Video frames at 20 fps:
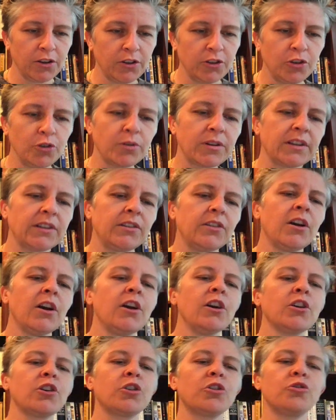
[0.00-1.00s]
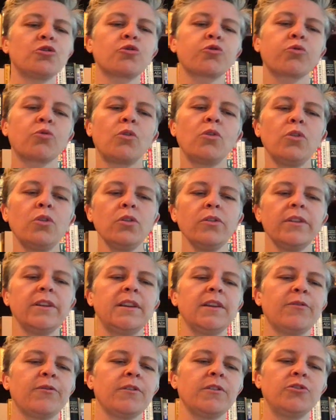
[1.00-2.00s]
you can control the
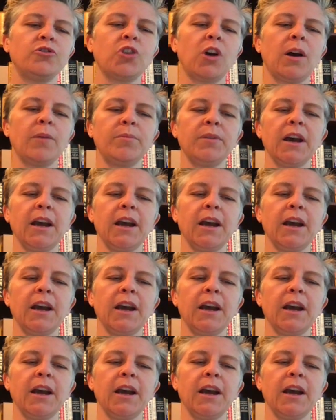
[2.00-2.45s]
different job